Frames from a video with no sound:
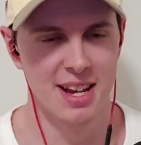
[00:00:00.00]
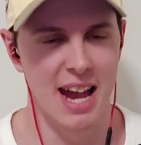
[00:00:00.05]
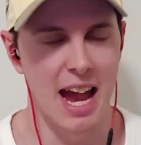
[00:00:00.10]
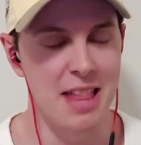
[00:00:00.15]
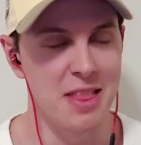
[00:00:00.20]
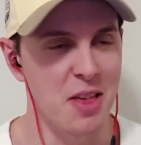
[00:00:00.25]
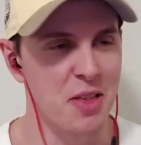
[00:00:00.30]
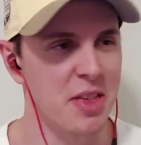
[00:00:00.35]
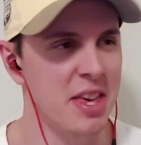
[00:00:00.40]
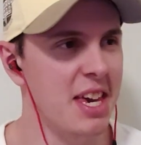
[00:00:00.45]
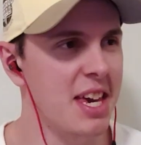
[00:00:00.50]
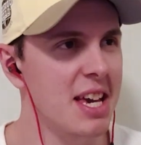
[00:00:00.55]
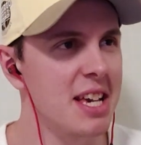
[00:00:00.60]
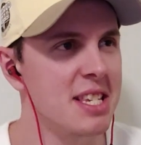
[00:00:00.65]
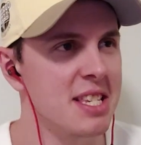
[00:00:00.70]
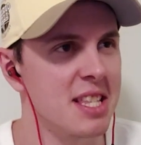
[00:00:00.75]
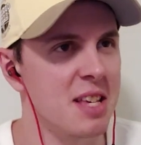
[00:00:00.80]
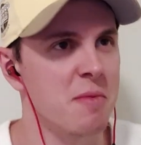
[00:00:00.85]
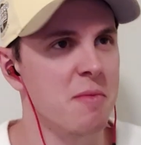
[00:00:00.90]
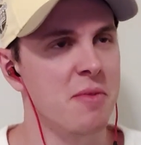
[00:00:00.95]
And the thing
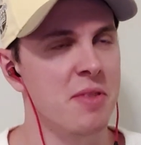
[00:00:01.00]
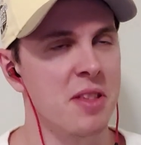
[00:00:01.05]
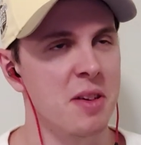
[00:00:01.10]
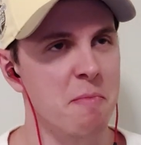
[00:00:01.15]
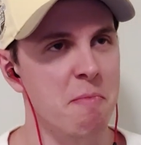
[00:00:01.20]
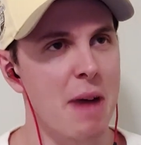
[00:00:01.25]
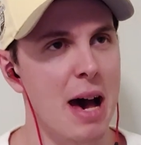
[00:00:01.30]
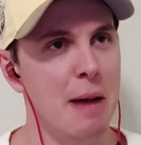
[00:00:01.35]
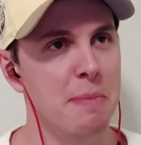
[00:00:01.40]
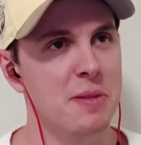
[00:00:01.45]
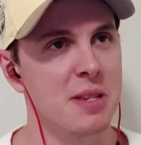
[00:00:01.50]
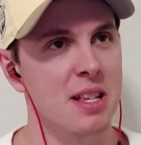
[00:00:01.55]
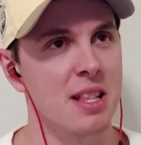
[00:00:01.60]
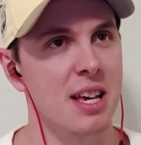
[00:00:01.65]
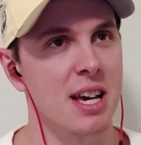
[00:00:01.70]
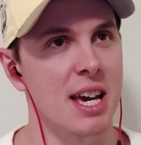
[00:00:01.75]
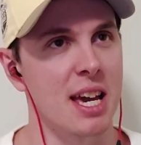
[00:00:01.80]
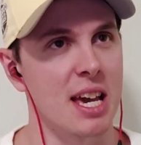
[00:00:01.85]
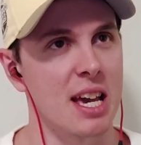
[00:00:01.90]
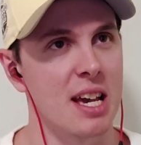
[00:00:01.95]
is, the maps are
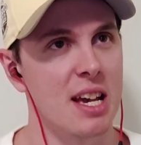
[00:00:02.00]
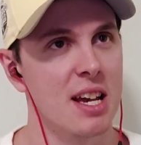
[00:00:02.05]
like